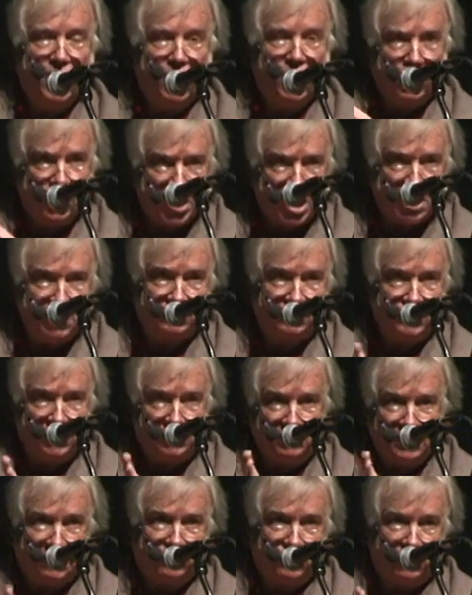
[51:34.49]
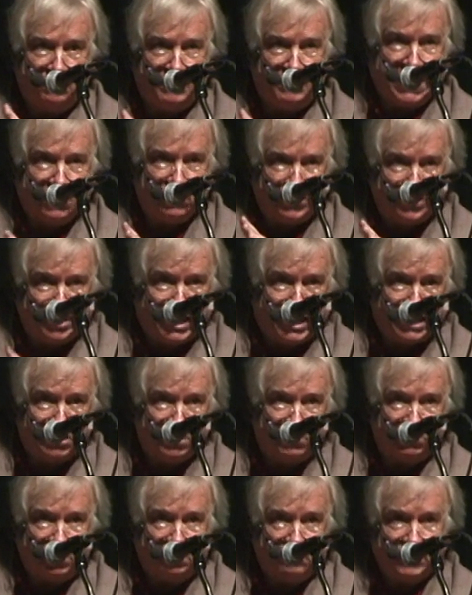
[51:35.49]
None of them ever amounted to
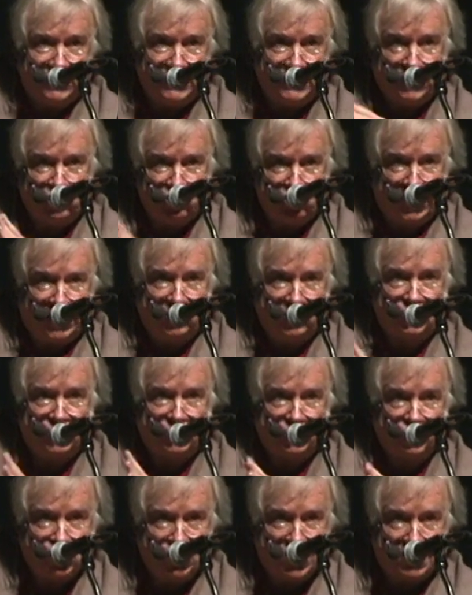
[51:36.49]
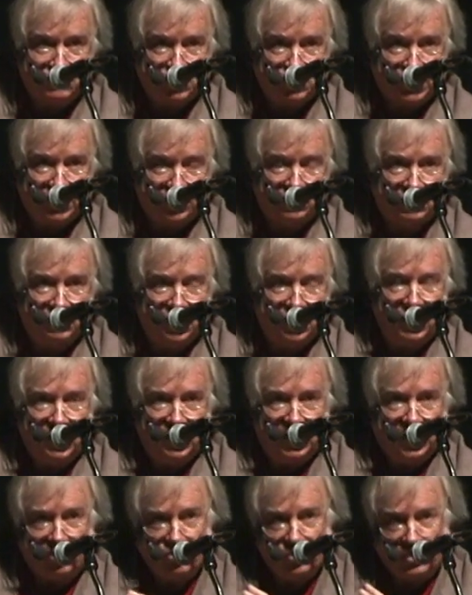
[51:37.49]
anything, but they changed the subject
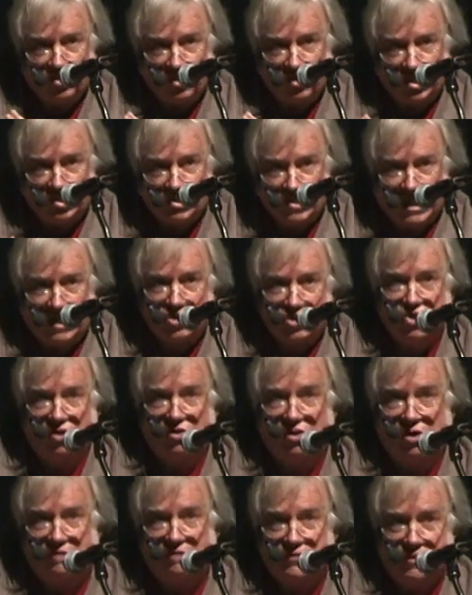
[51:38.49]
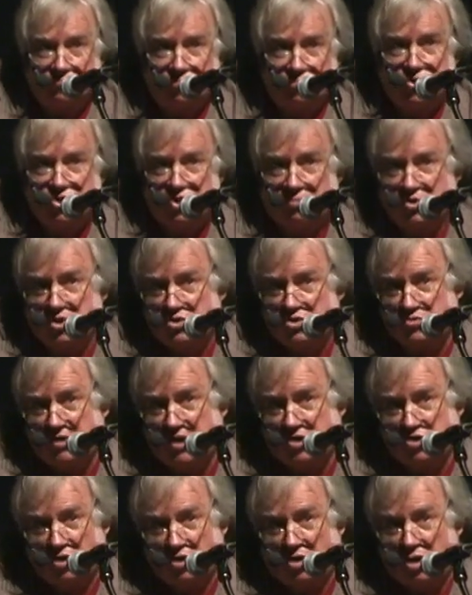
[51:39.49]
and took the attention off of the Bush
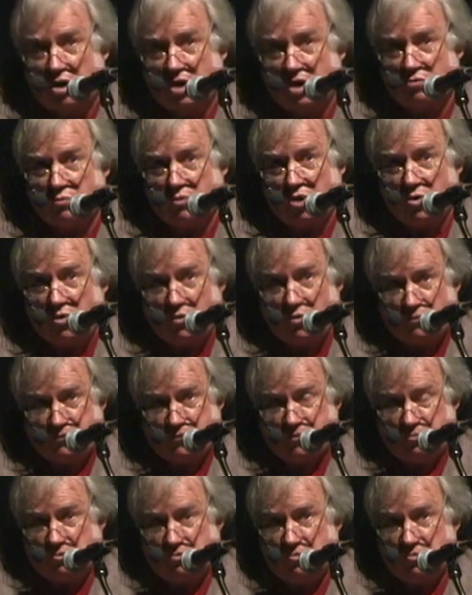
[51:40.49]
administration. Karl Rove